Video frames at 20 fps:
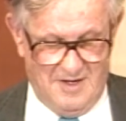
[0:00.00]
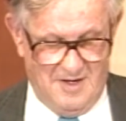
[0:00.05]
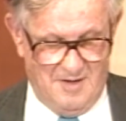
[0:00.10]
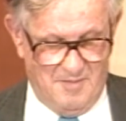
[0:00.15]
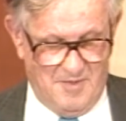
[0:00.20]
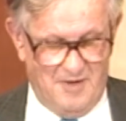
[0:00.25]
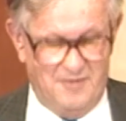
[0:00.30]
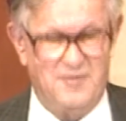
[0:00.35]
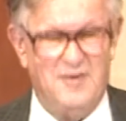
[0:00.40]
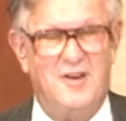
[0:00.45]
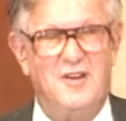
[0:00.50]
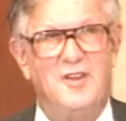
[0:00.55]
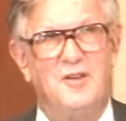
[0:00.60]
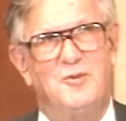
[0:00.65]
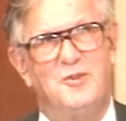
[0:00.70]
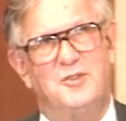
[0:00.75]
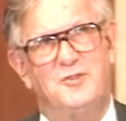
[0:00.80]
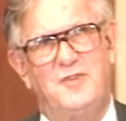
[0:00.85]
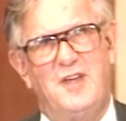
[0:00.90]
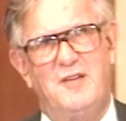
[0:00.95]
My father
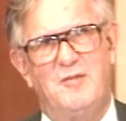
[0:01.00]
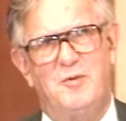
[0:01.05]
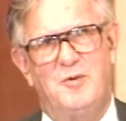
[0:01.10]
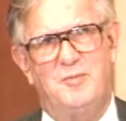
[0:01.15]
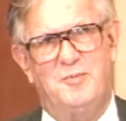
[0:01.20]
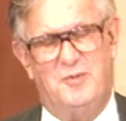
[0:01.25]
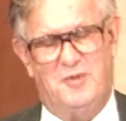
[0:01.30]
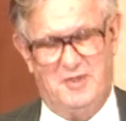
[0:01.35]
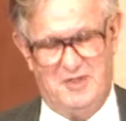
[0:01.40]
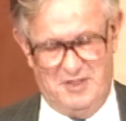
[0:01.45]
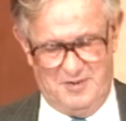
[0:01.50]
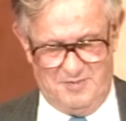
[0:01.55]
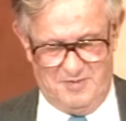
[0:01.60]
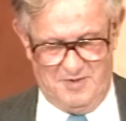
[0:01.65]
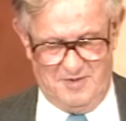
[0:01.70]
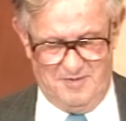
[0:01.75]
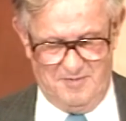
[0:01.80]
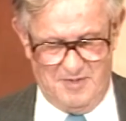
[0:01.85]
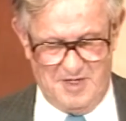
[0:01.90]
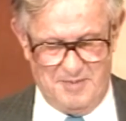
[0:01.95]
was favorable to this
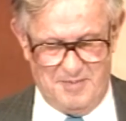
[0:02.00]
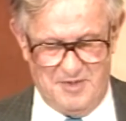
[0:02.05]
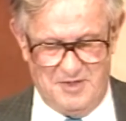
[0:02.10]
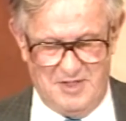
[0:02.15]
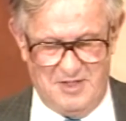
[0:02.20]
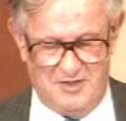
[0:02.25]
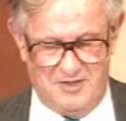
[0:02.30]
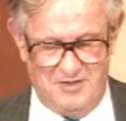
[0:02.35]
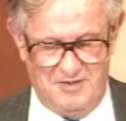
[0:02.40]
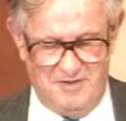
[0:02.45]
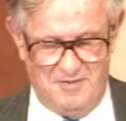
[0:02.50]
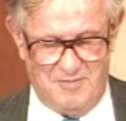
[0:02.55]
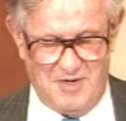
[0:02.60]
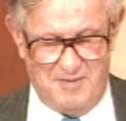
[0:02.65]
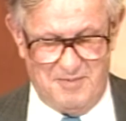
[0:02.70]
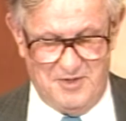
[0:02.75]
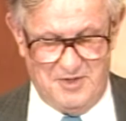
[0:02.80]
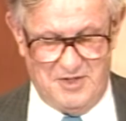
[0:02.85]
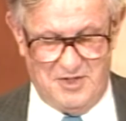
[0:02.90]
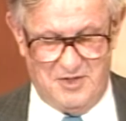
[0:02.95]

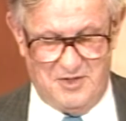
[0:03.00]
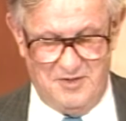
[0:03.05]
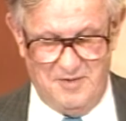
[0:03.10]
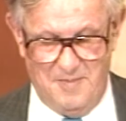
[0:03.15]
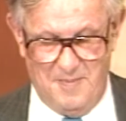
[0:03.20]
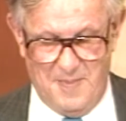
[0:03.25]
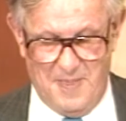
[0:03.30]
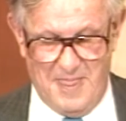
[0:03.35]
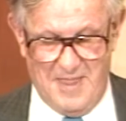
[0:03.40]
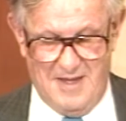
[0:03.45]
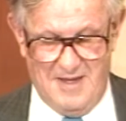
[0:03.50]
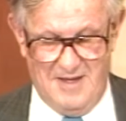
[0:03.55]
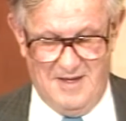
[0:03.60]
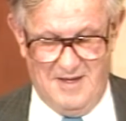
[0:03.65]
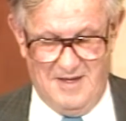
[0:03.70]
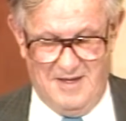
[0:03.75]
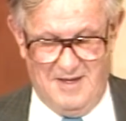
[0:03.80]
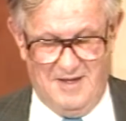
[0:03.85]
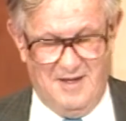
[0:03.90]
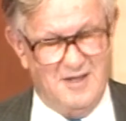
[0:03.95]
proposition,
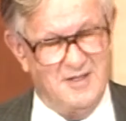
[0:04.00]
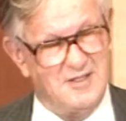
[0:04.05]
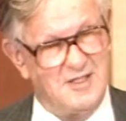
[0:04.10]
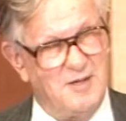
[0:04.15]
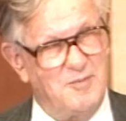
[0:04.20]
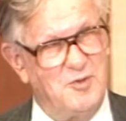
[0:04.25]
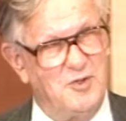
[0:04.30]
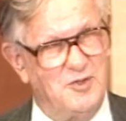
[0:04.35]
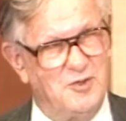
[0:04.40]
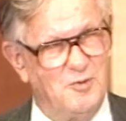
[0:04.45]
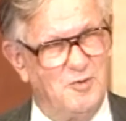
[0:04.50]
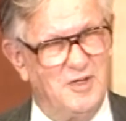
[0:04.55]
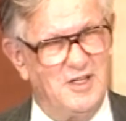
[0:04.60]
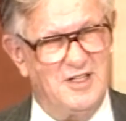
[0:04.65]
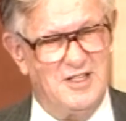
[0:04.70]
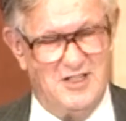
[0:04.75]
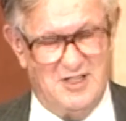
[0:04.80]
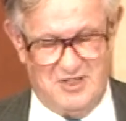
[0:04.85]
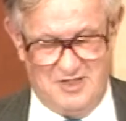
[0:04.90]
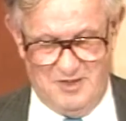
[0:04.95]
subject to one
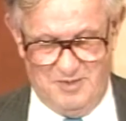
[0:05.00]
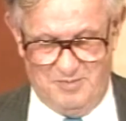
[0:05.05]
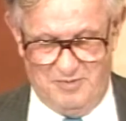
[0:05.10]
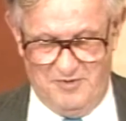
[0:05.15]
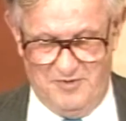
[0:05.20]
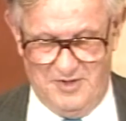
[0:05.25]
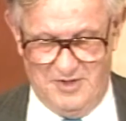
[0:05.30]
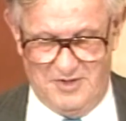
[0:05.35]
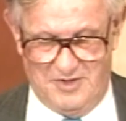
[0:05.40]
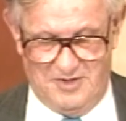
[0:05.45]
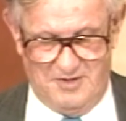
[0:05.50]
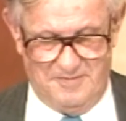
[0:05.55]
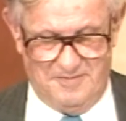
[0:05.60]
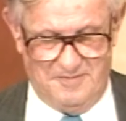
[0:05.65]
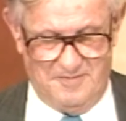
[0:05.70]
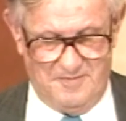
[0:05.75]
additional provision.